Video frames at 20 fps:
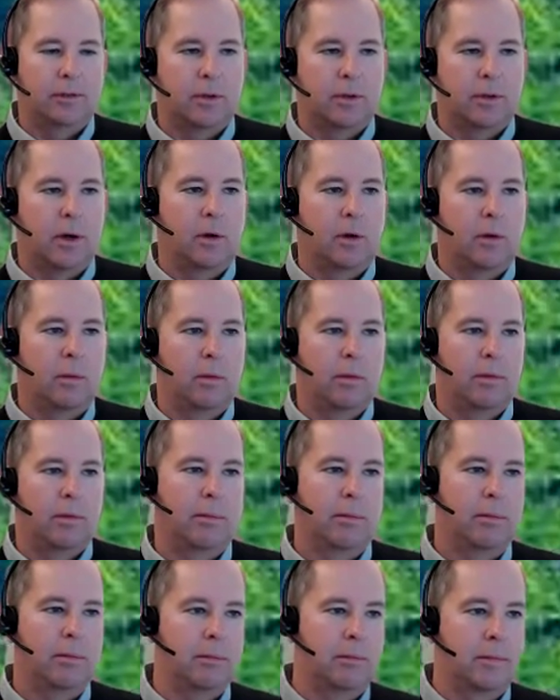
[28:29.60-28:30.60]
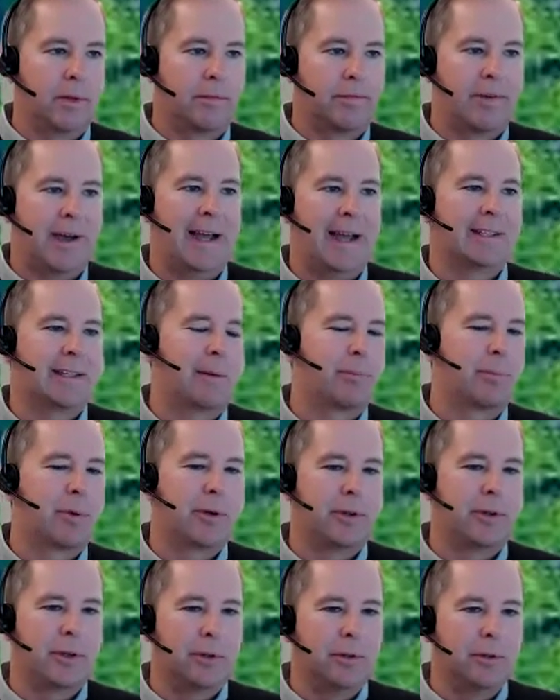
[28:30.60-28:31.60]
So the fact I'm
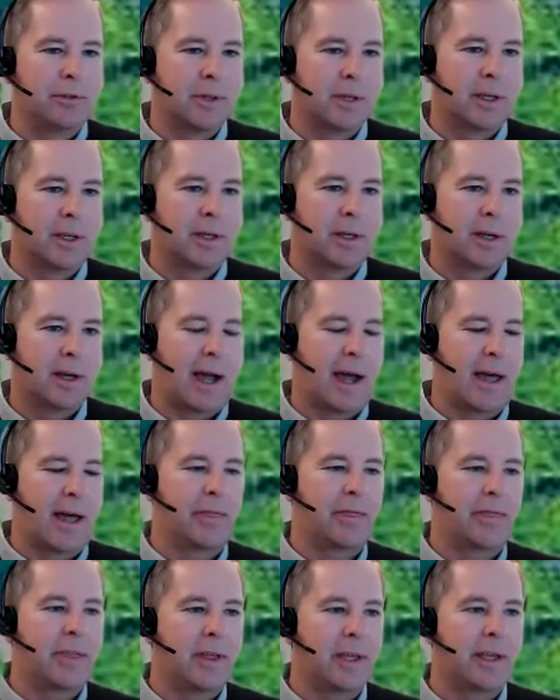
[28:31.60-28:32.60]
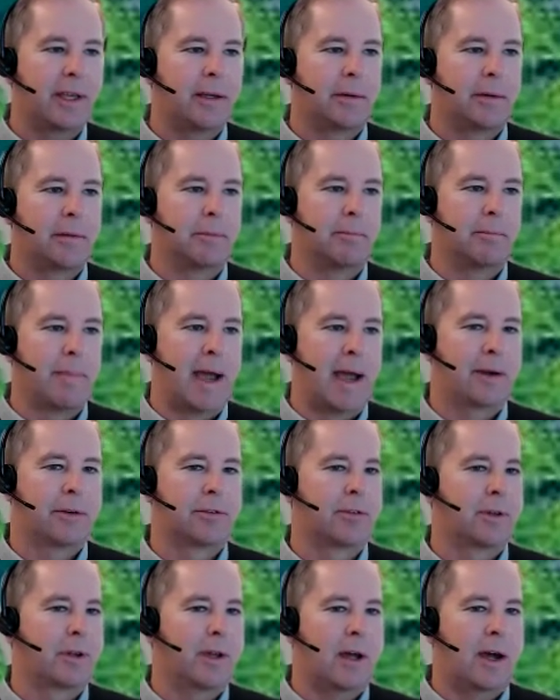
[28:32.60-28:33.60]
producing, I think,
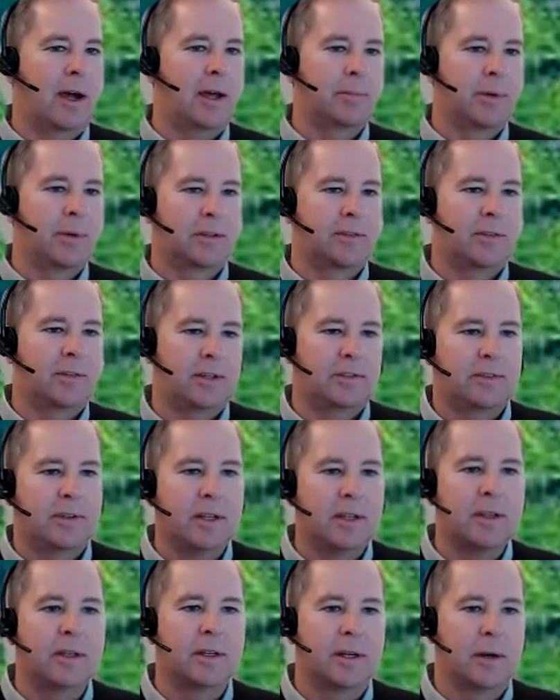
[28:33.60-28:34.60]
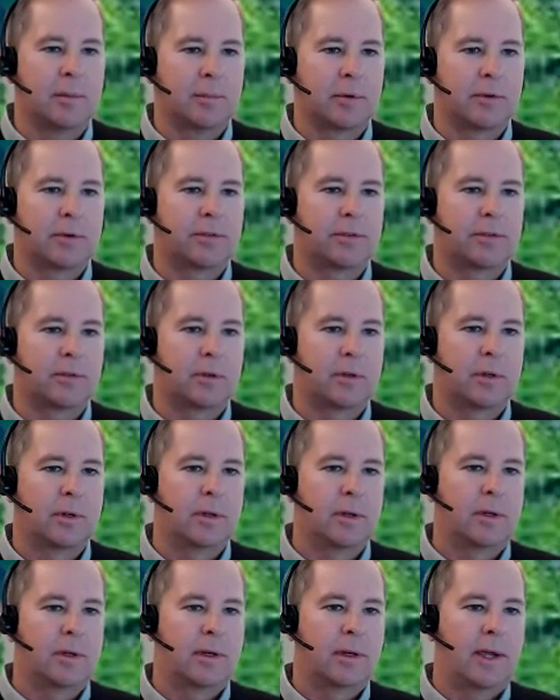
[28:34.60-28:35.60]
matters a lot because they see the numbers,
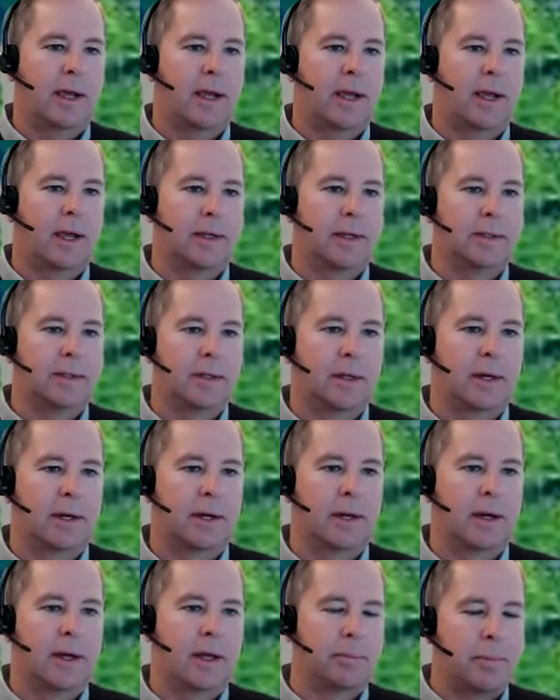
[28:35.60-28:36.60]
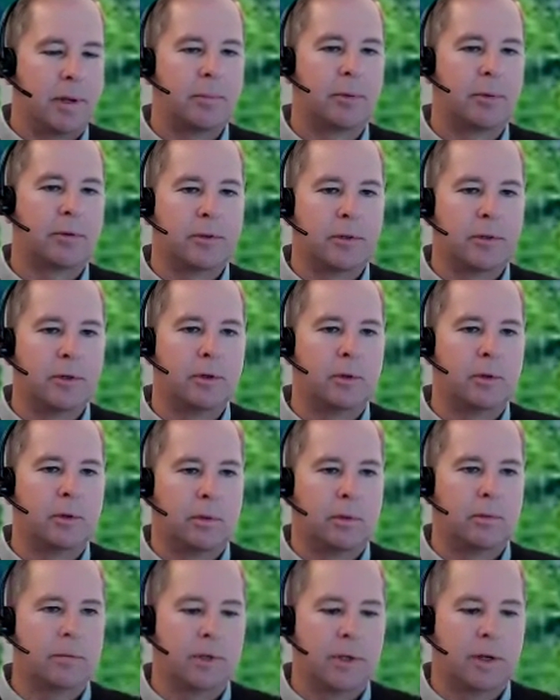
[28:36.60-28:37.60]
and people
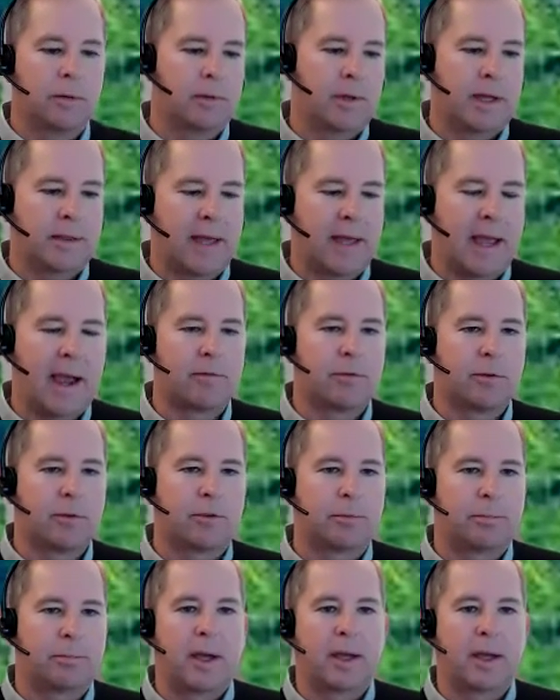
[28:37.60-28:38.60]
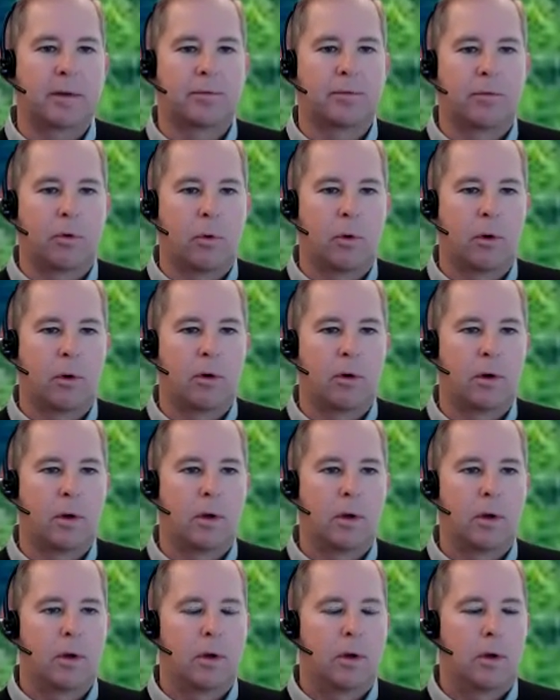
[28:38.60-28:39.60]
do, they have respect for
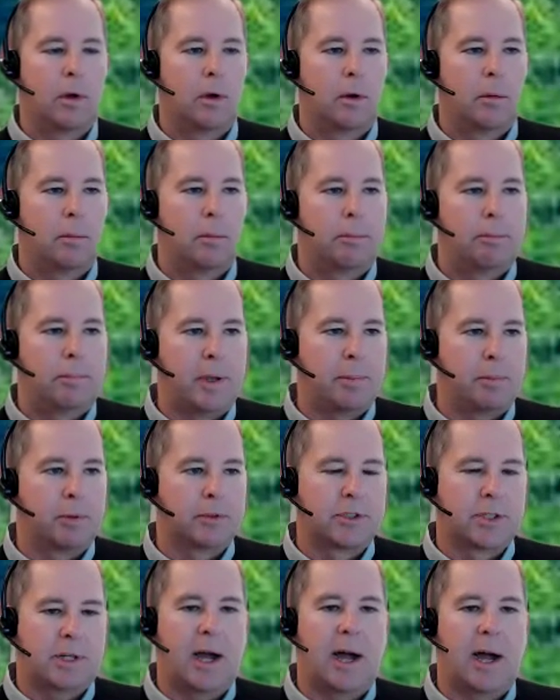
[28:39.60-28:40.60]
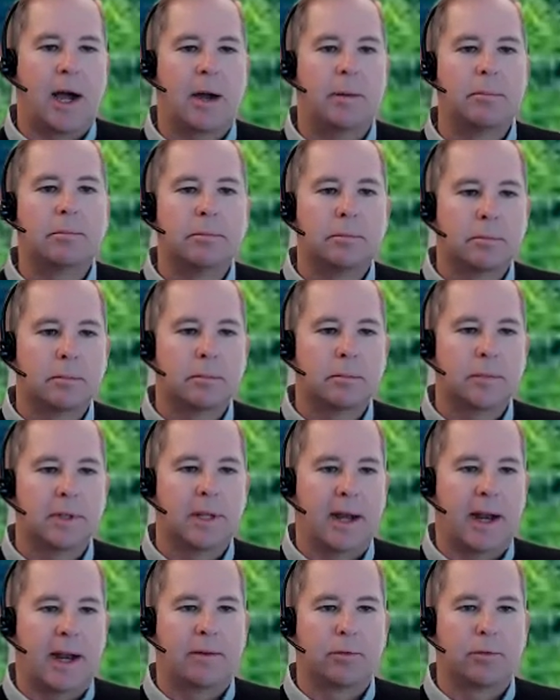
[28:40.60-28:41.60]
people's time
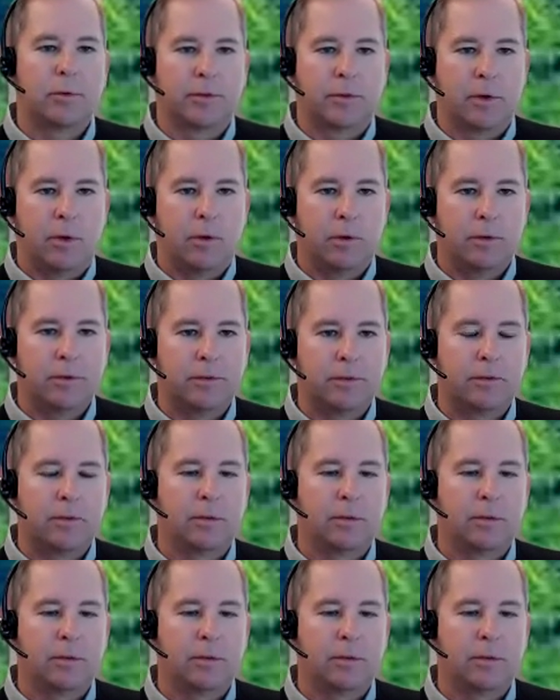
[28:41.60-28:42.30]
that have results,